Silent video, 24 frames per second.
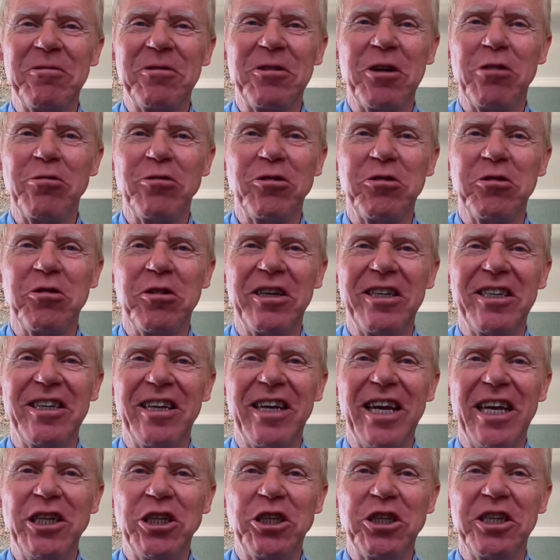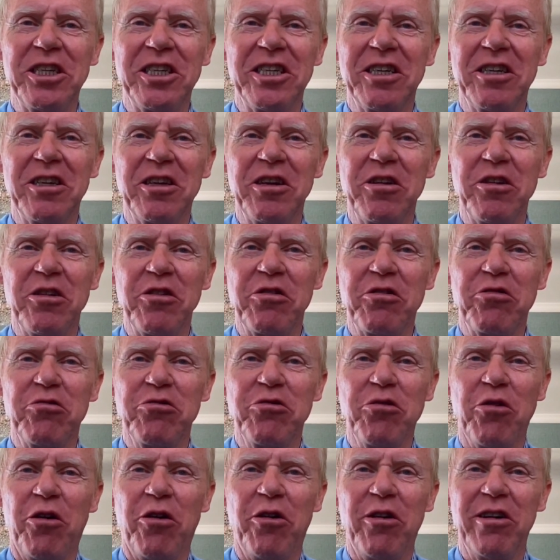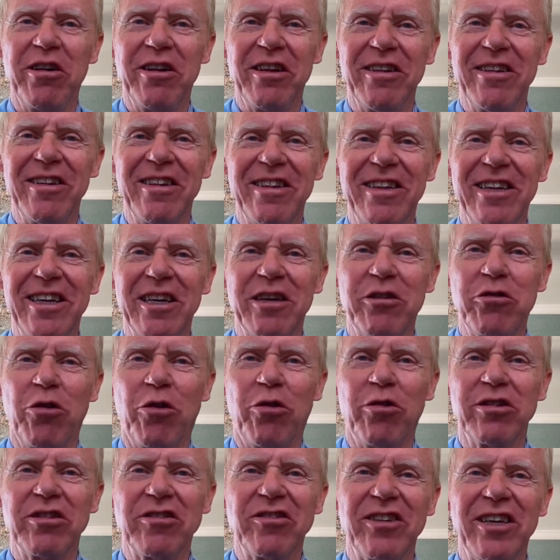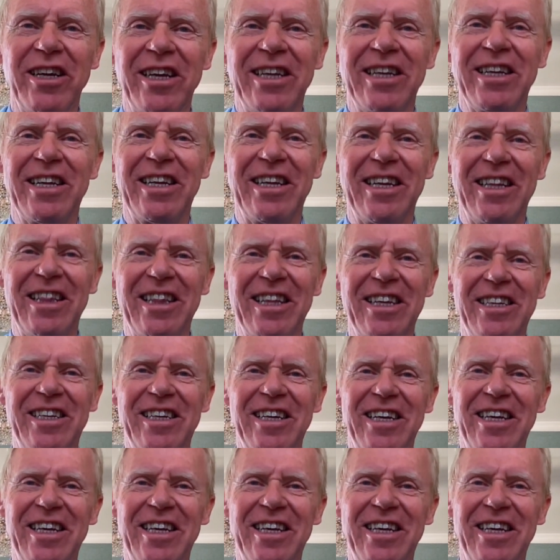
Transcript: goes to litigation through all the courts in the